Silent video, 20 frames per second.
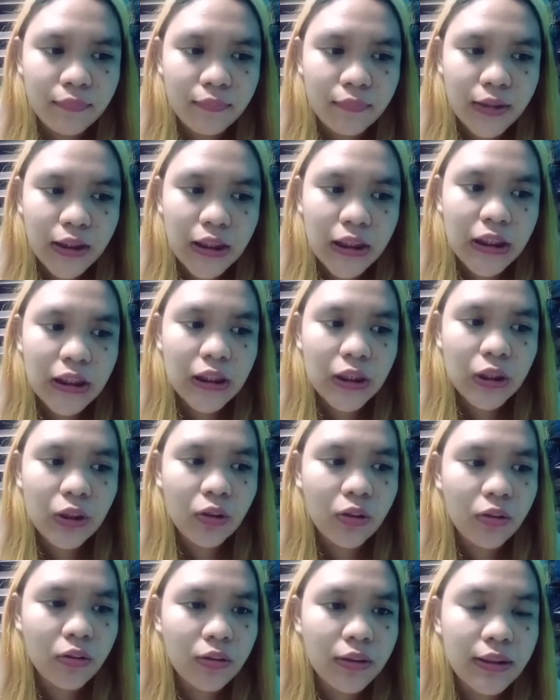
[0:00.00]
you
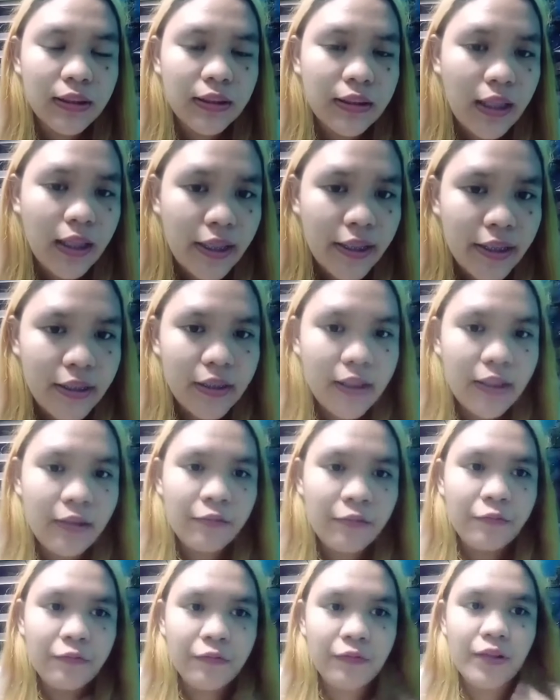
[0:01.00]
know, sign
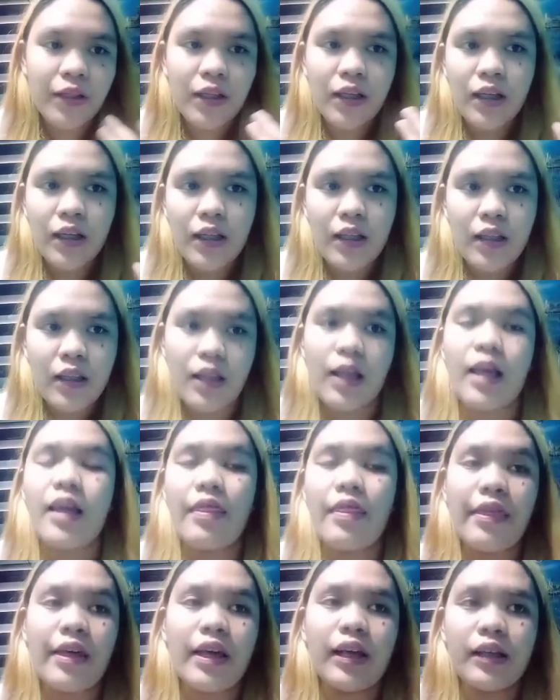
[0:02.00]
if that
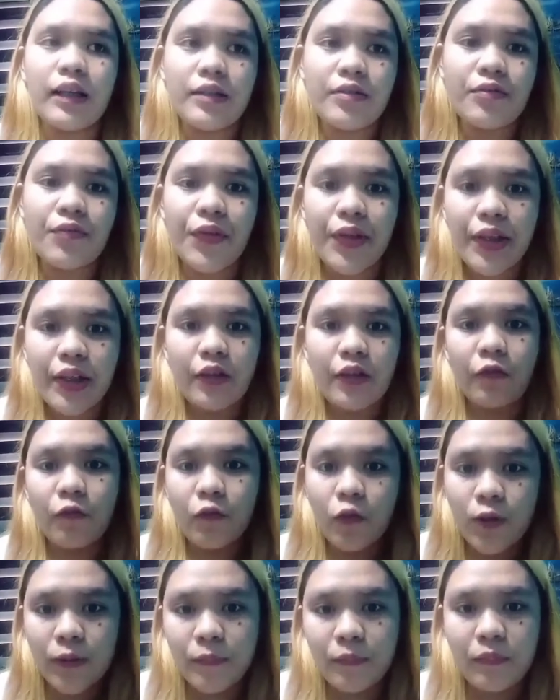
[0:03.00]
thing is really
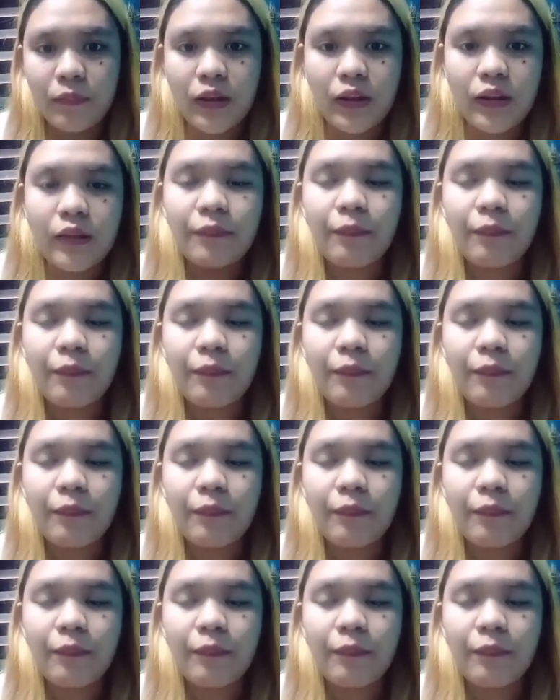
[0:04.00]
for me.